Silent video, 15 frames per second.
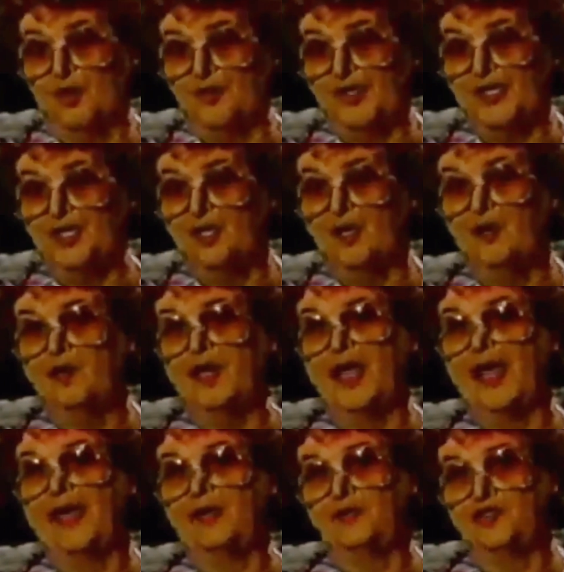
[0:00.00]
so
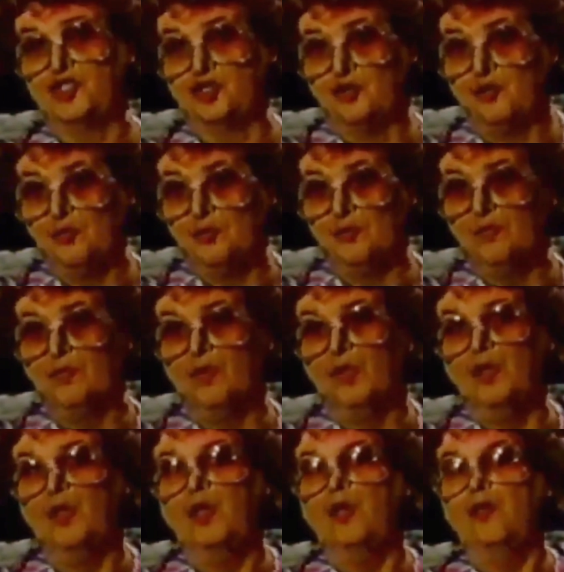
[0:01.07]
Marika and
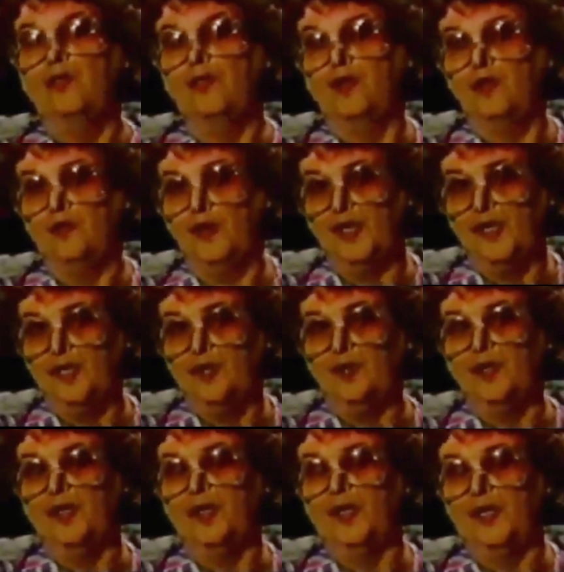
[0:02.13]
Joe.
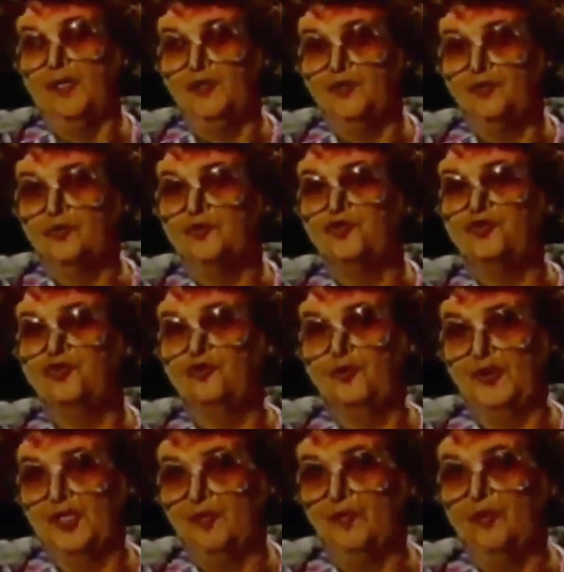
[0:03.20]
There, it, it, it
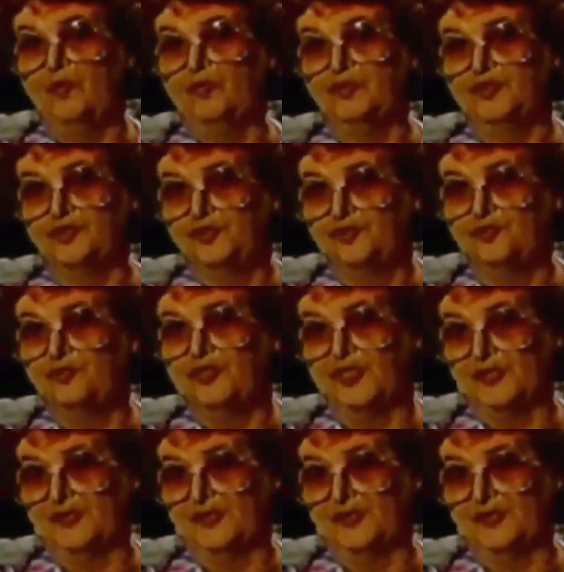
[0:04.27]
took two people to